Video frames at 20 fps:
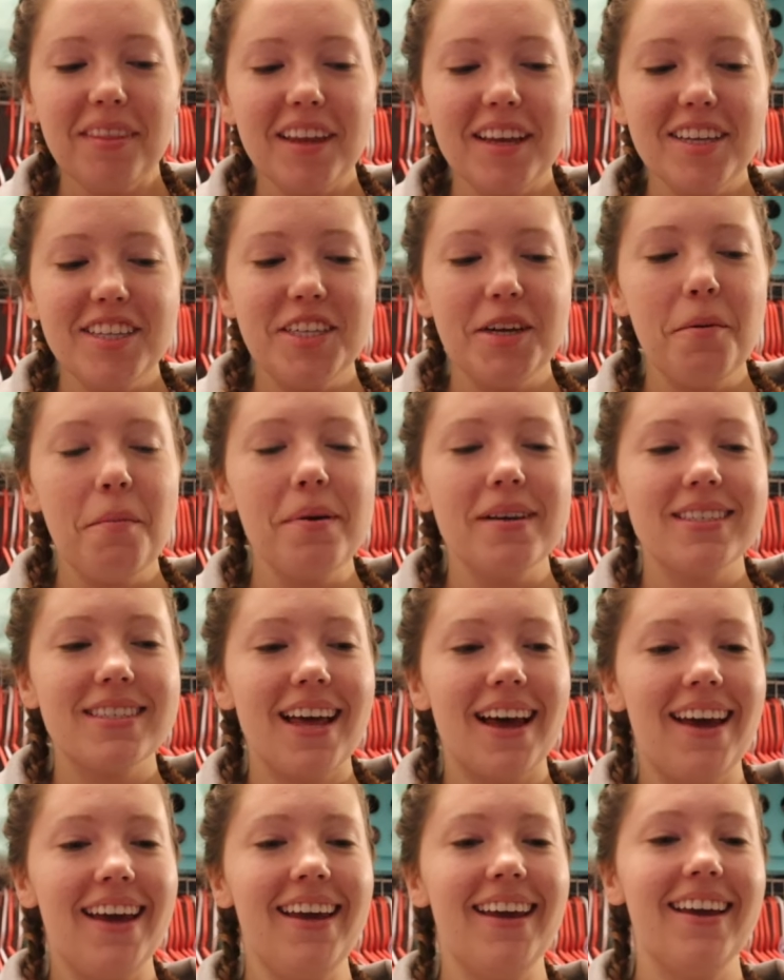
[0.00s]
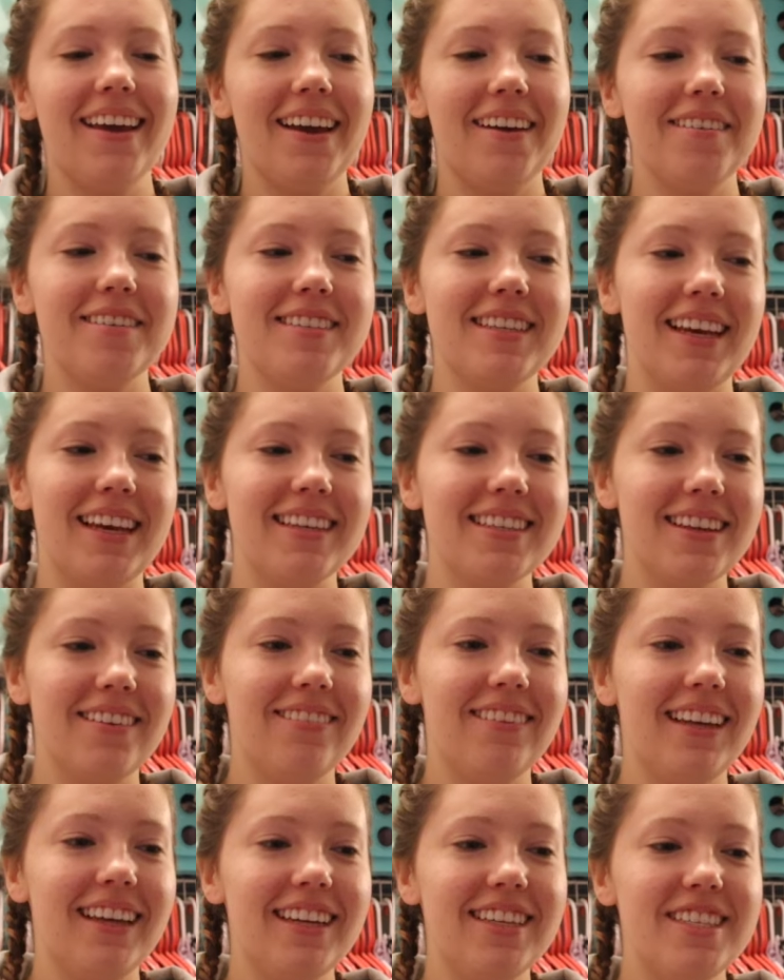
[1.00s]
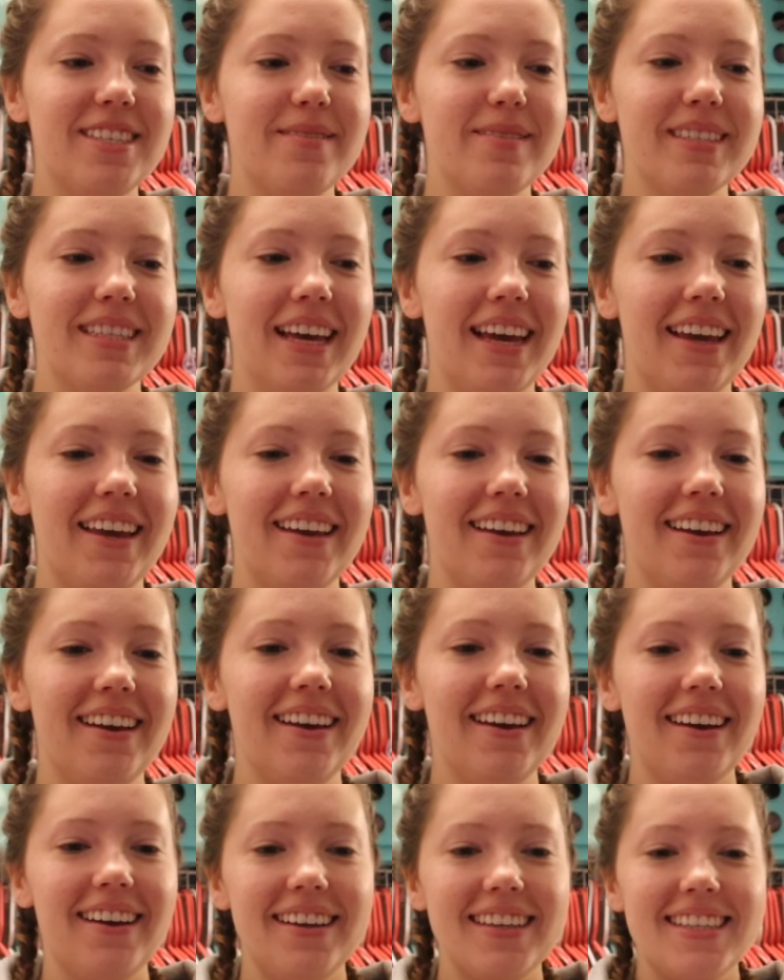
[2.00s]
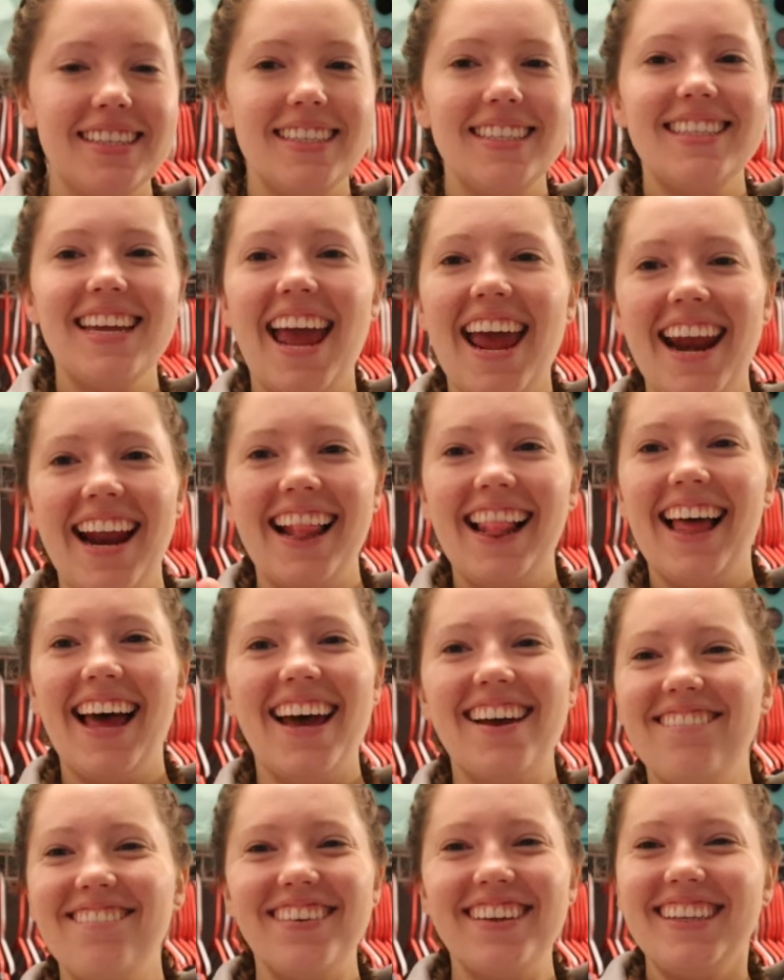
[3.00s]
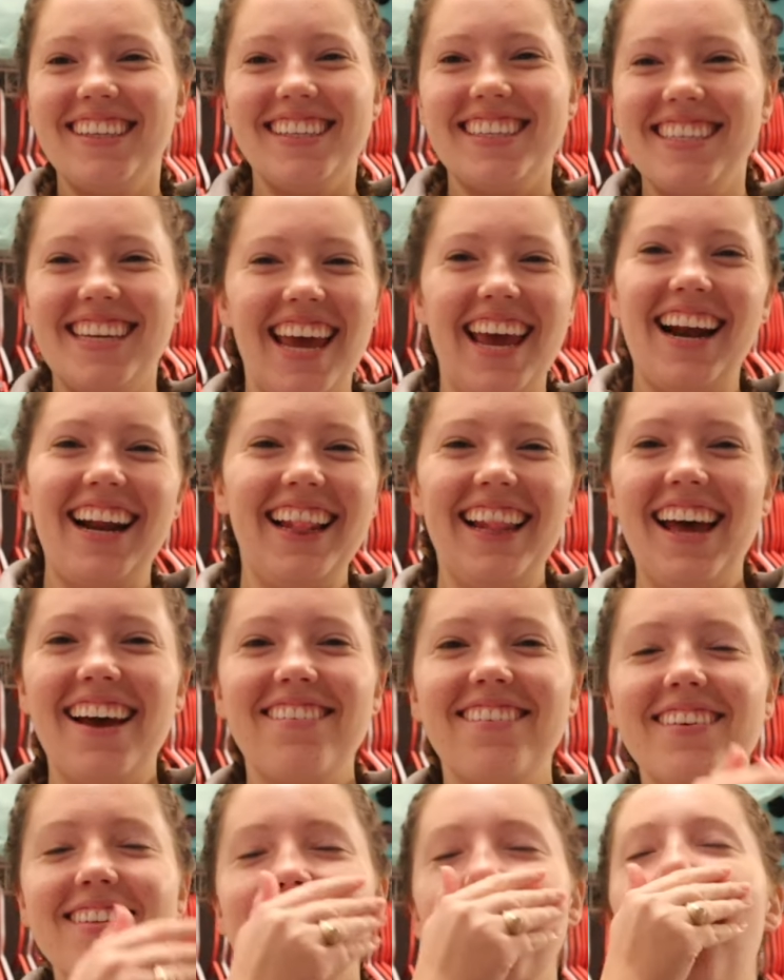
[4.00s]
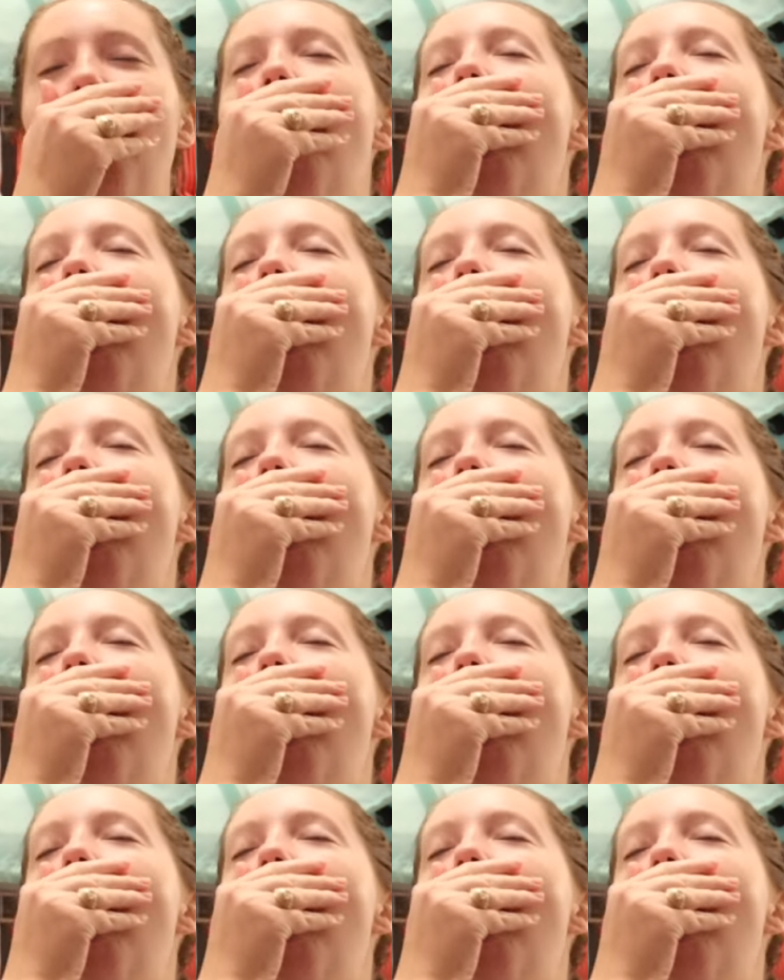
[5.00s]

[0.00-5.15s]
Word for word: She was like, I was saying something, and she was like, stay alive, stay alive. I was like,